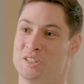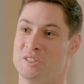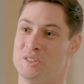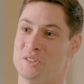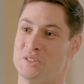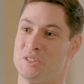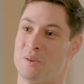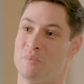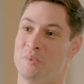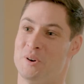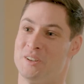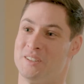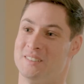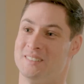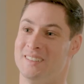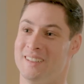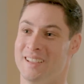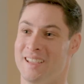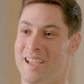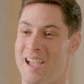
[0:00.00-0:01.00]
into someone
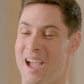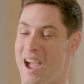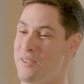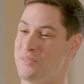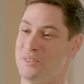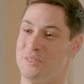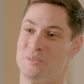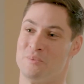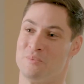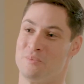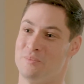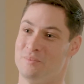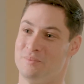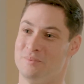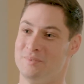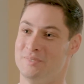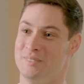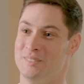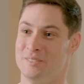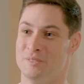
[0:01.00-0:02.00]
and having them
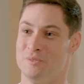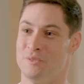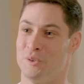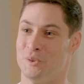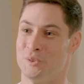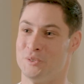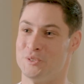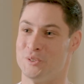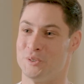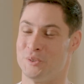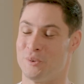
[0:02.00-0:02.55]
fall to the